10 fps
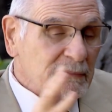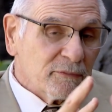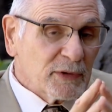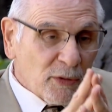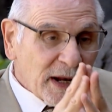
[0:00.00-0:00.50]

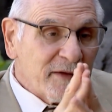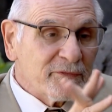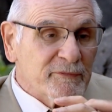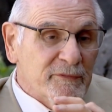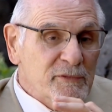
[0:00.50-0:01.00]
we don't
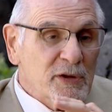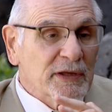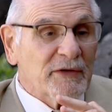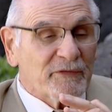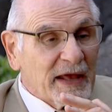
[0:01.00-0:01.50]
have
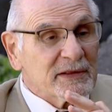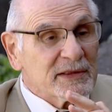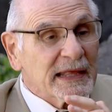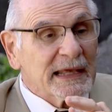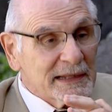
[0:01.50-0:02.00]
really
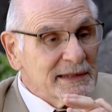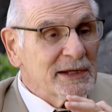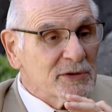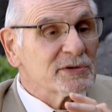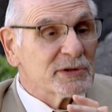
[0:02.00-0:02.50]
advanced thinking
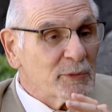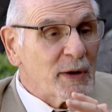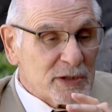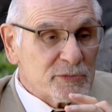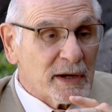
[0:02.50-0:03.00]
leaders in the
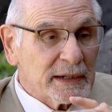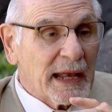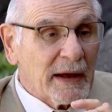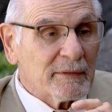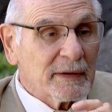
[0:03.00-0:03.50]
West right
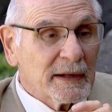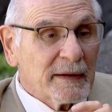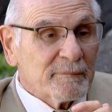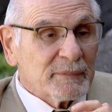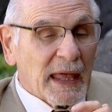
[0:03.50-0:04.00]
now.
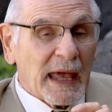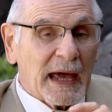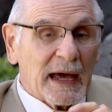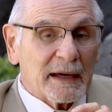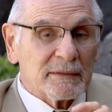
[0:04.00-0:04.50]

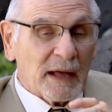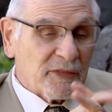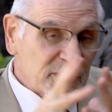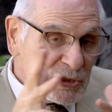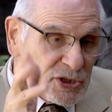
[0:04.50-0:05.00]
I
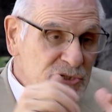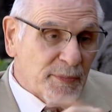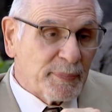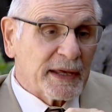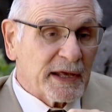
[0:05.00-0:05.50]
think Xi
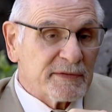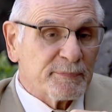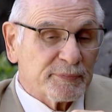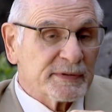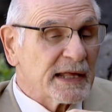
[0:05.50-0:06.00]
Jinping has
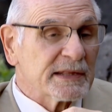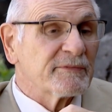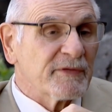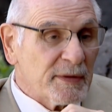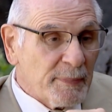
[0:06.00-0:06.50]
said
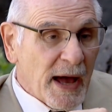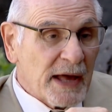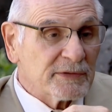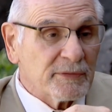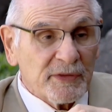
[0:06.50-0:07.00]
some very
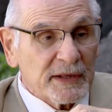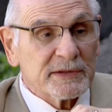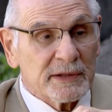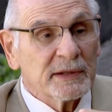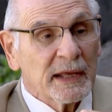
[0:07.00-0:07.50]
positive
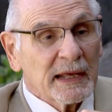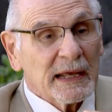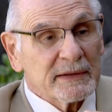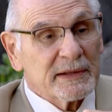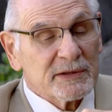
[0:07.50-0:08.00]
things in
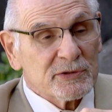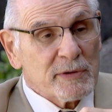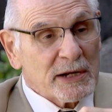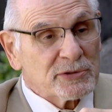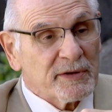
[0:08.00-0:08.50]
this
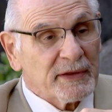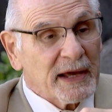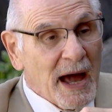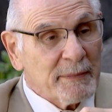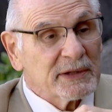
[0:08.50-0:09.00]
direction of the
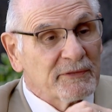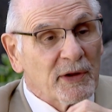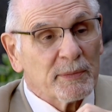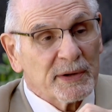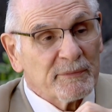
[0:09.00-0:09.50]
common
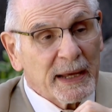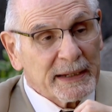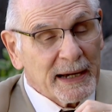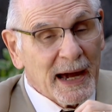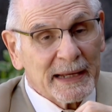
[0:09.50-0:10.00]
development of
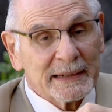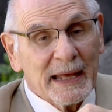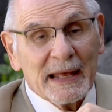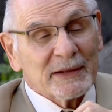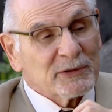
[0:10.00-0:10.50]
mankind.
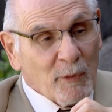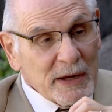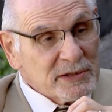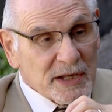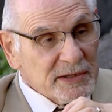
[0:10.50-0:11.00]
The
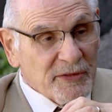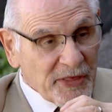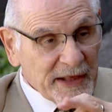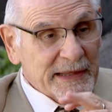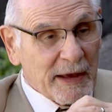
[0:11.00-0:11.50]
West doesn't
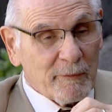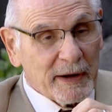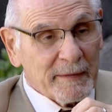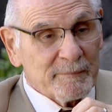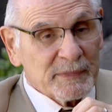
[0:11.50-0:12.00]
think that way.